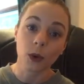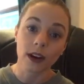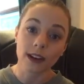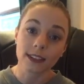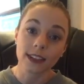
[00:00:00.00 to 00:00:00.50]

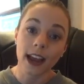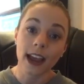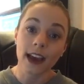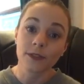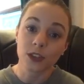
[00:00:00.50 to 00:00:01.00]
words that
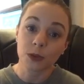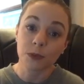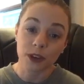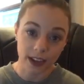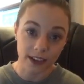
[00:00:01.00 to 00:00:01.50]
I have to
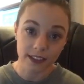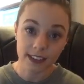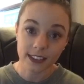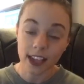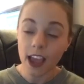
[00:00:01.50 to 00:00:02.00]

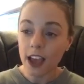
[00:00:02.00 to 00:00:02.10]
pronounce.